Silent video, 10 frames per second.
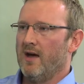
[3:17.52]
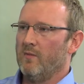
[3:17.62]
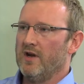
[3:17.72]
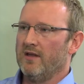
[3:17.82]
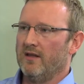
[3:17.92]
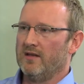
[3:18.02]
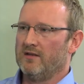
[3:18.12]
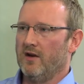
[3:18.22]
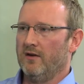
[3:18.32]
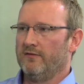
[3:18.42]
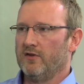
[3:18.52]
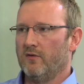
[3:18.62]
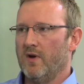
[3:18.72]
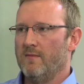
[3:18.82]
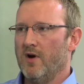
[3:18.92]
And we think this kind of
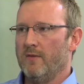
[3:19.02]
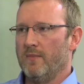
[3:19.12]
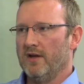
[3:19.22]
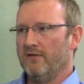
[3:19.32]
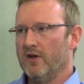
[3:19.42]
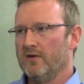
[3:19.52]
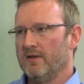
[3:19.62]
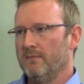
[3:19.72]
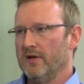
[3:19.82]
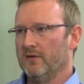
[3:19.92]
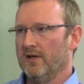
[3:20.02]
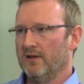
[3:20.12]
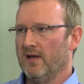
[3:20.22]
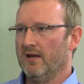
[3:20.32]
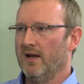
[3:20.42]
software might be of use in
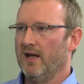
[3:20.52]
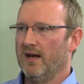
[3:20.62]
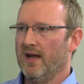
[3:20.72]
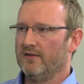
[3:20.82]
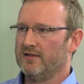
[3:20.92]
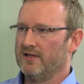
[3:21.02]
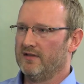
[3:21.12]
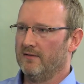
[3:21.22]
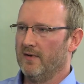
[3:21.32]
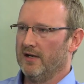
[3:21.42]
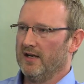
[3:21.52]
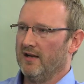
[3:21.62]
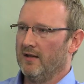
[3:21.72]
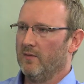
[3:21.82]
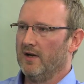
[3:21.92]
building the learning health system
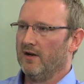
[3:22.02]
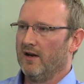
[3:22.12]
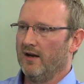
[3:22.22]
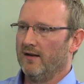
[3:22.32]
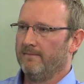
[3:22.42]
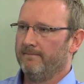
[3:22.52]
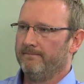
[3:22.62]
idea that we're looking at.